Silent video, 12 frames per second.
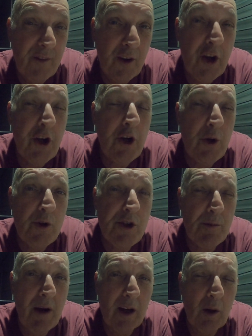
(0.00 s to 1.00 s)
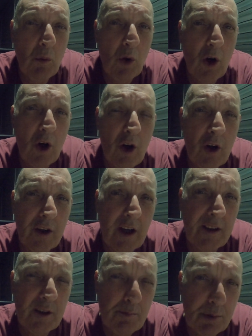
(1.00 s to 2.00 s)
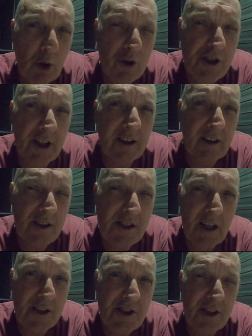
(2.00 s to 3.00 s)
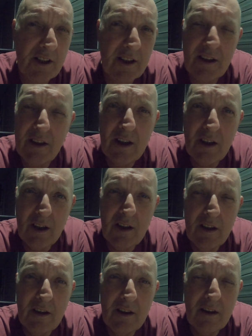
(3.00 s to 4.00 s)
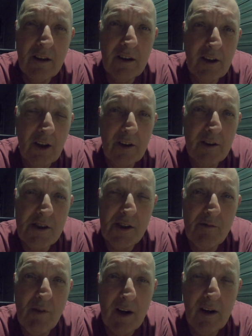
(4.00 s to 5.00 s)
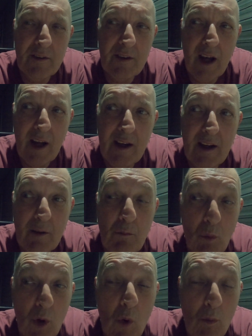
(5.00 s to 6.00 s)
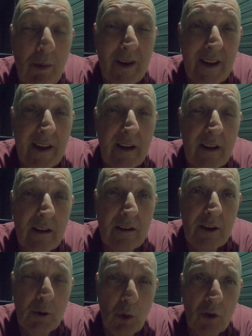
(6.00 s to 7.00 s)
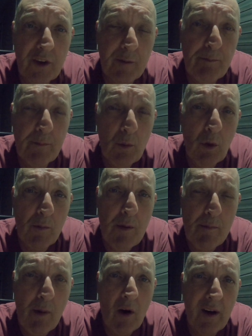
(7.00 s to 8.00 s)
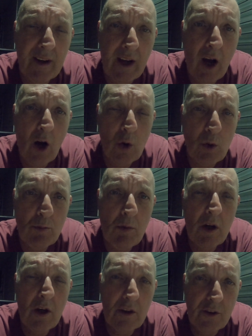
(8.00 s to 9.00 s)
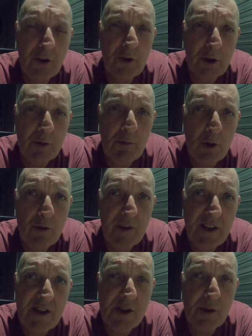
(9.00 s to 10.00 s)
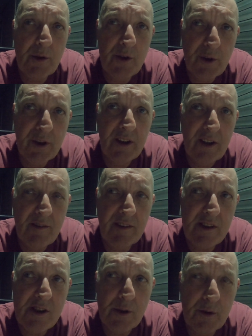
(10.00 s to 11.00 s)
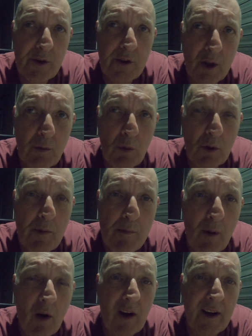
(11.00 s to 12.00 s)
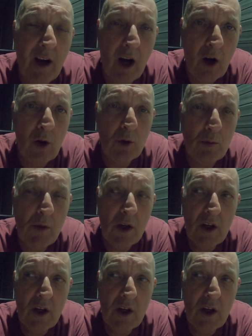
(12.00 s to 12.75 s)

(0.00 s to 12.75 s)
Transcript: the huge amount of work and the project that's actually going to turn around and will be. You want to be buying a home you can move into and you can live into. You don't want to be buying a home